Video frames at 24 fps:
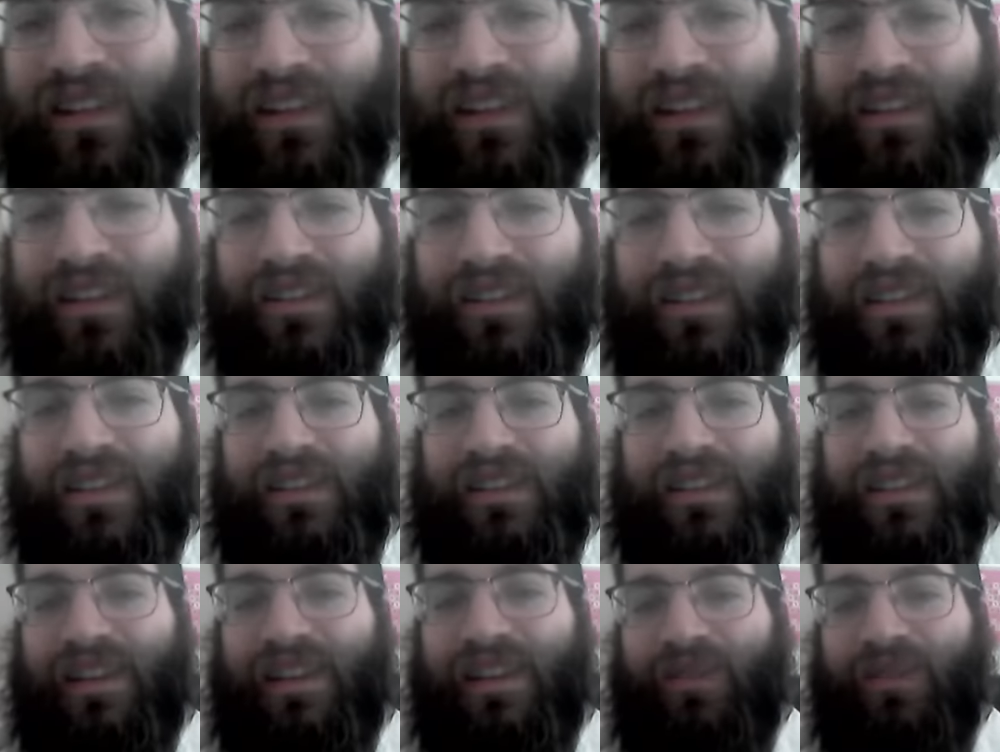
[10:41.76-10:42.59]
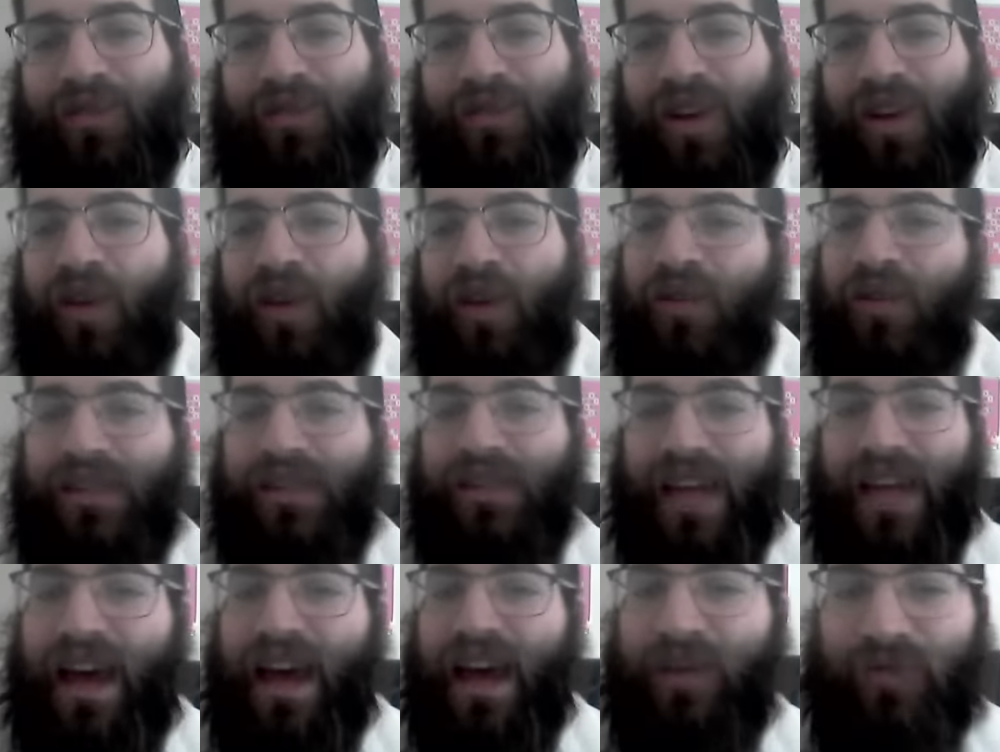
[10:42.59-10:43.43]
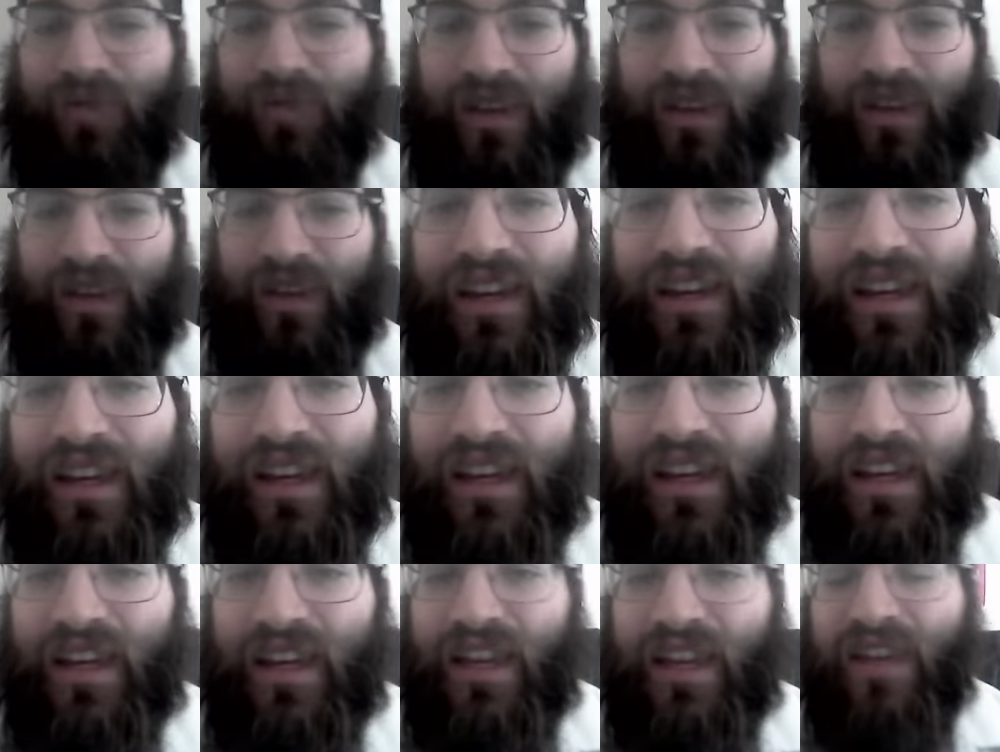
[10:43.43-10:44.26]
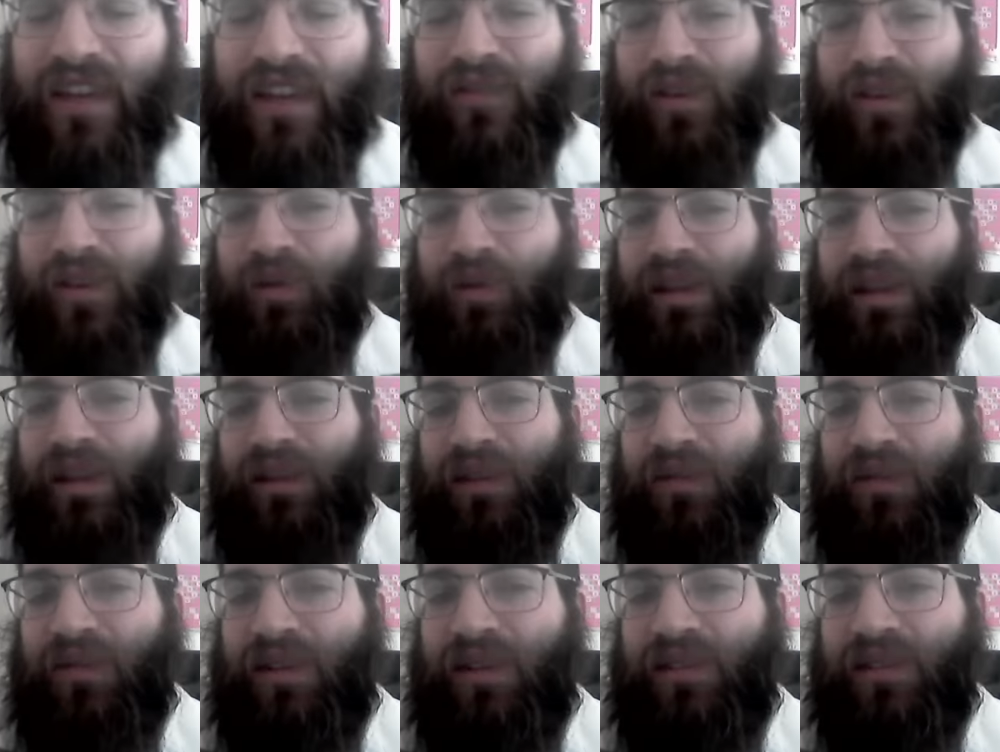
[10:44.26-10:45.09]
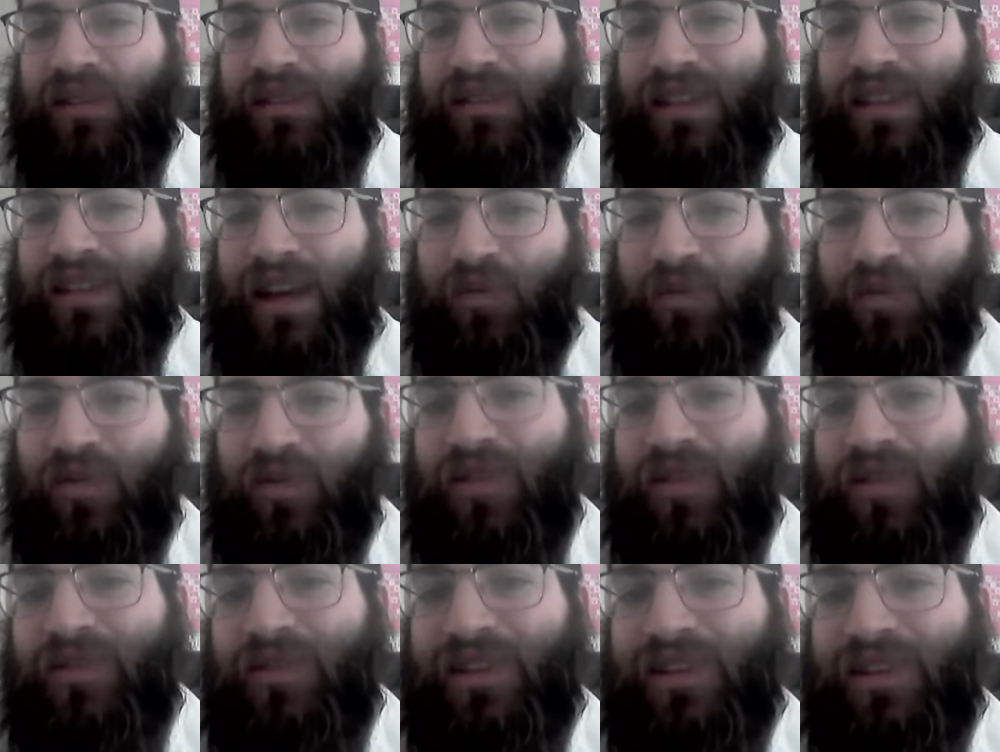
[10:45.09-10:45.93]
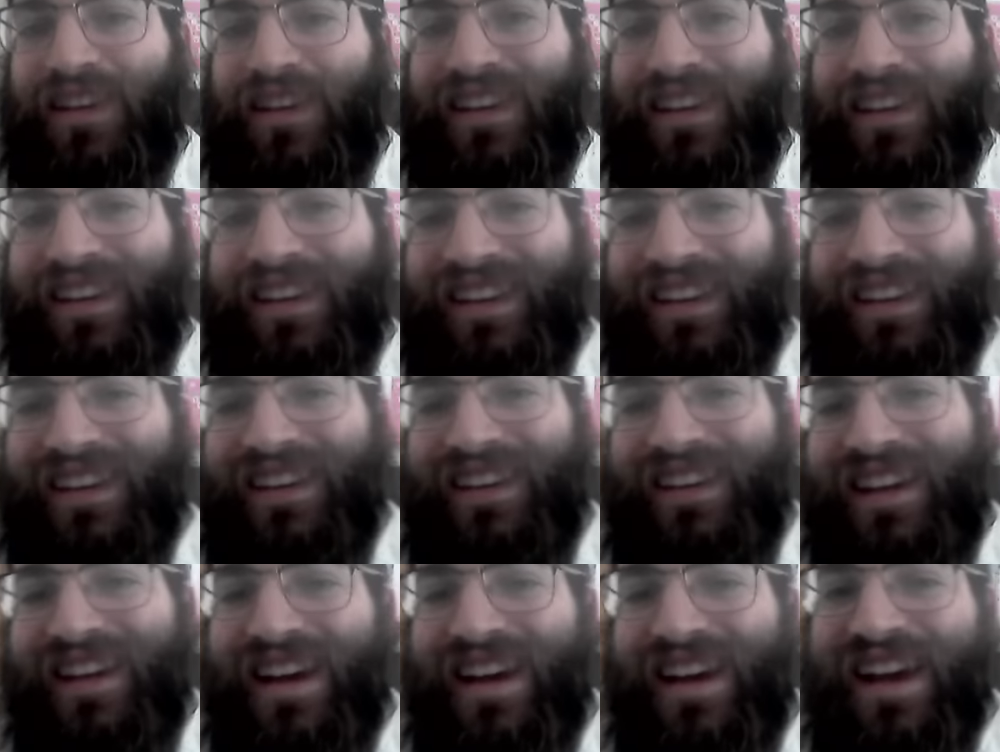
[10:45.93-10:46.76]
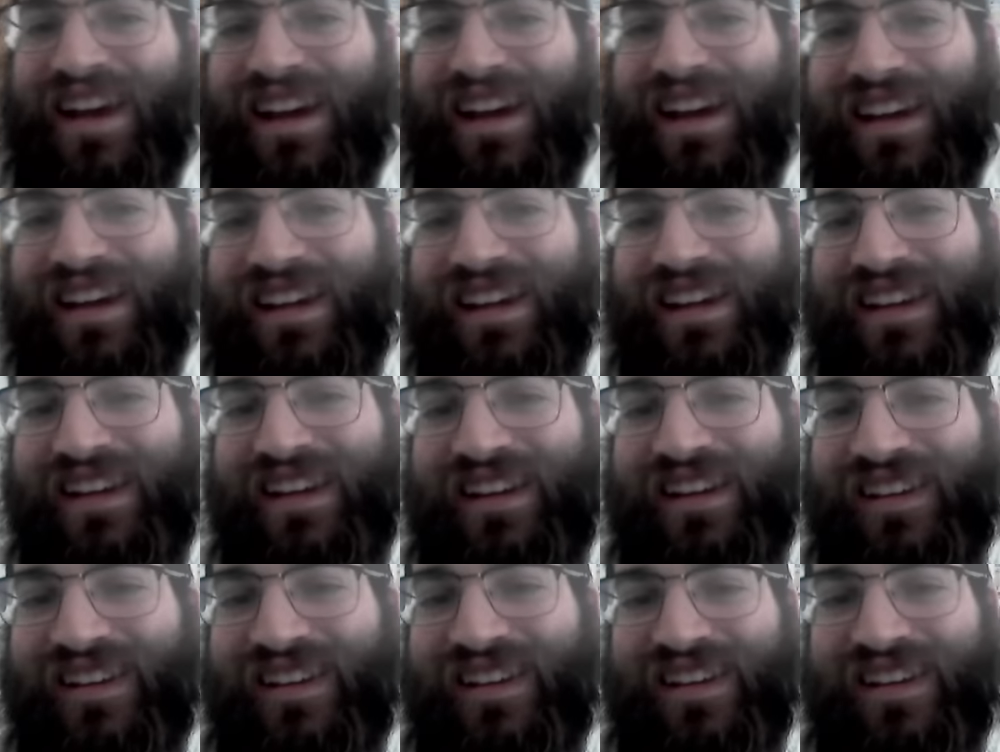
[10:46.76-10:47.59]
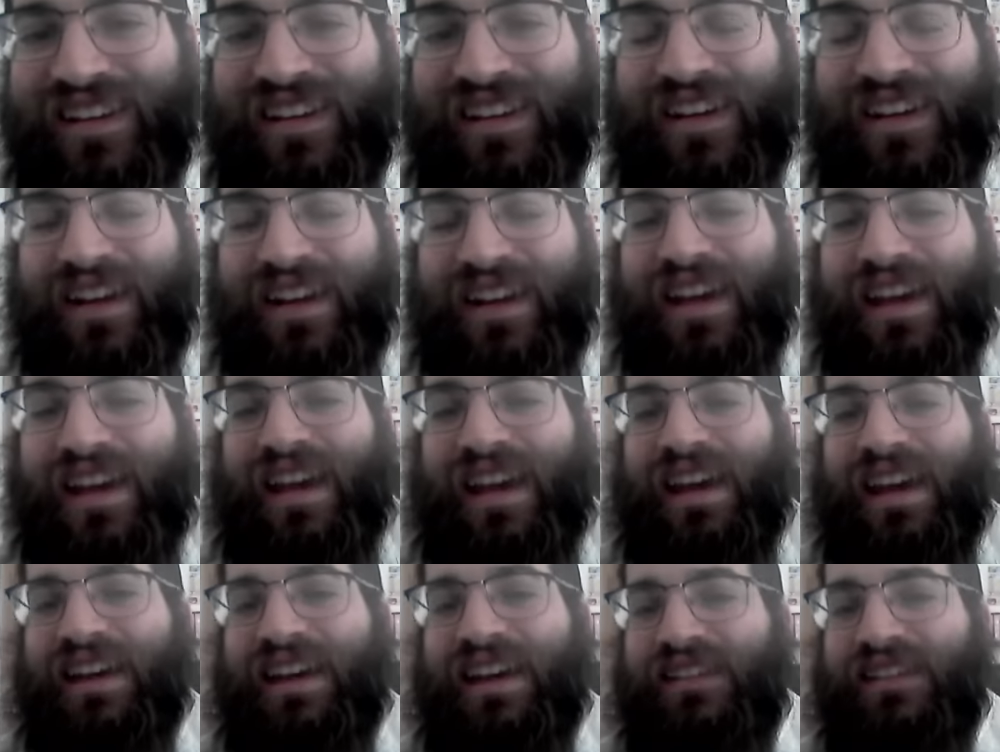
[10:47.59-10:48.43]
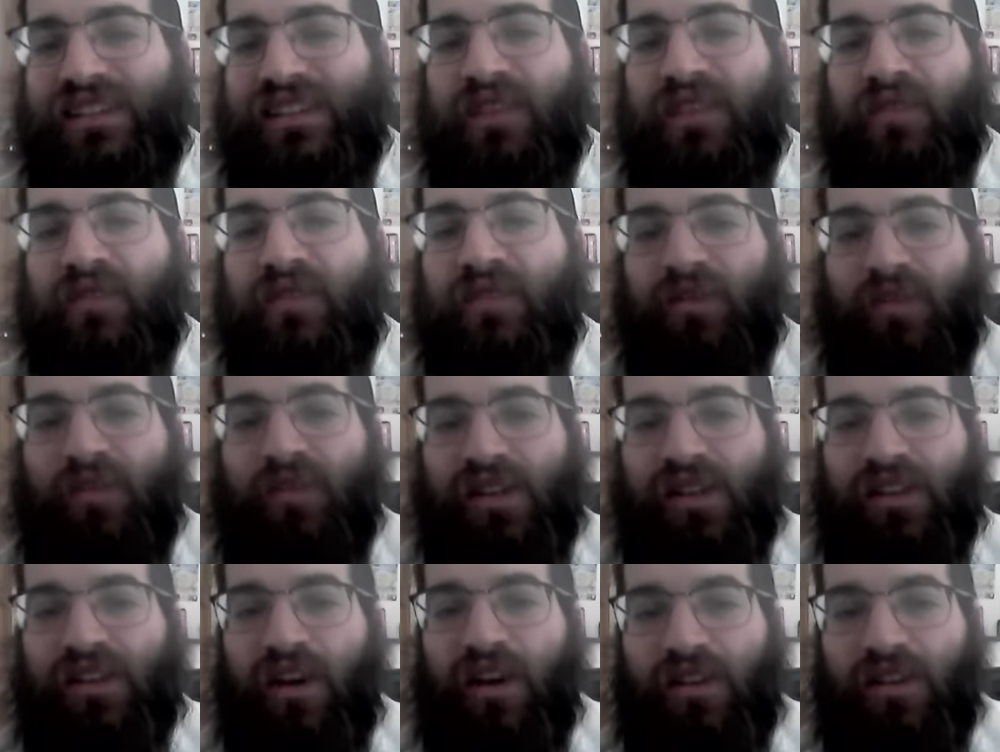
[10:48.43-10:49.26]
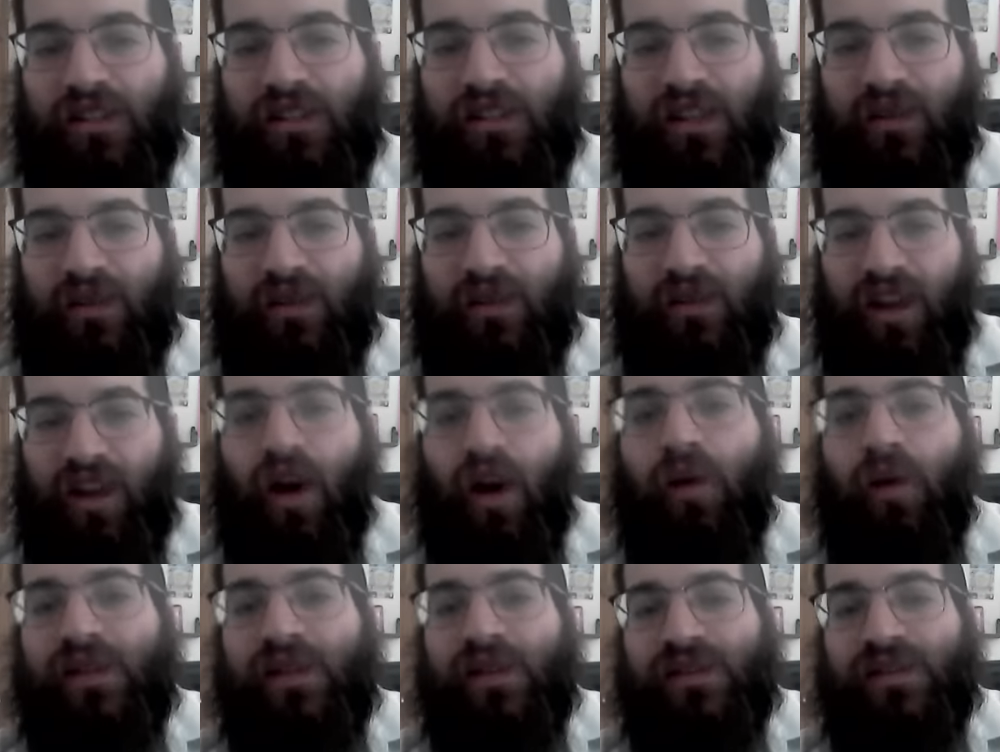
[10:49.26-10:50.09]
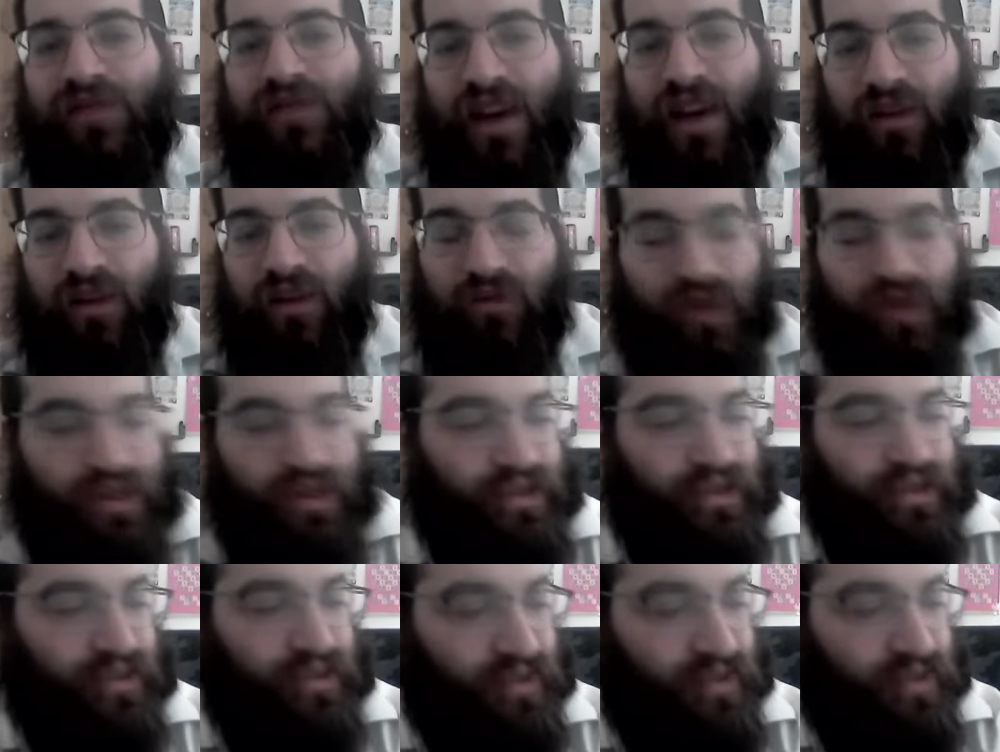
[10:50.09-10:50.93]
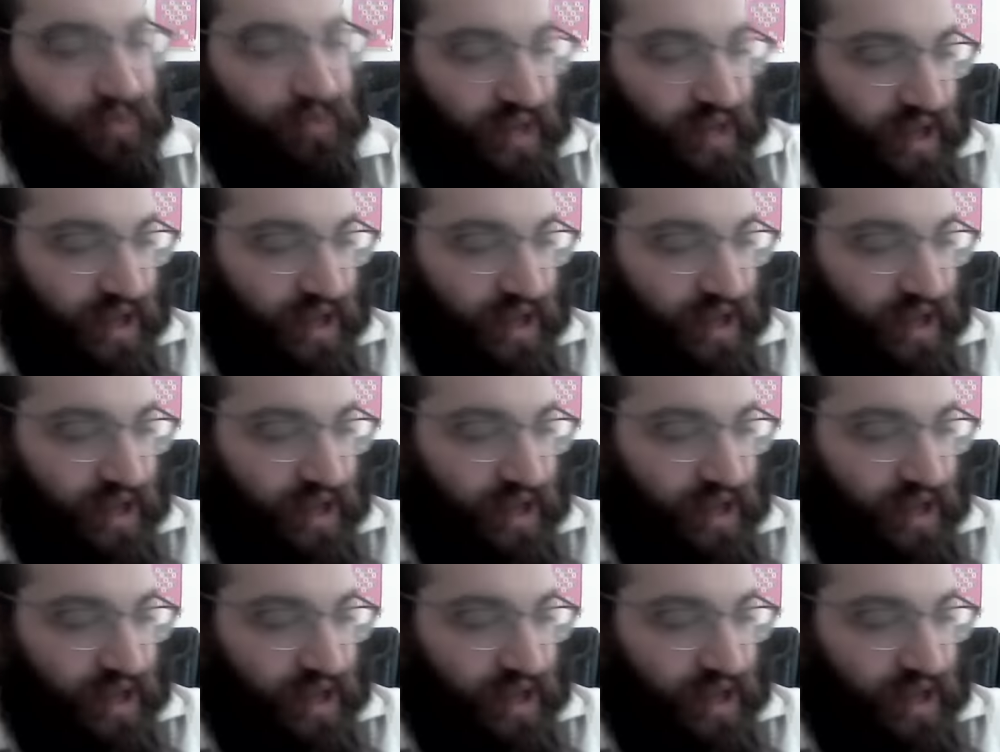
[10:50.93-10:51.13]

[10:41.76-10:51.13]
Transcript: Because Hasidim were always happy, even when they were dead broke and suffered much hardship. They always found reasons to be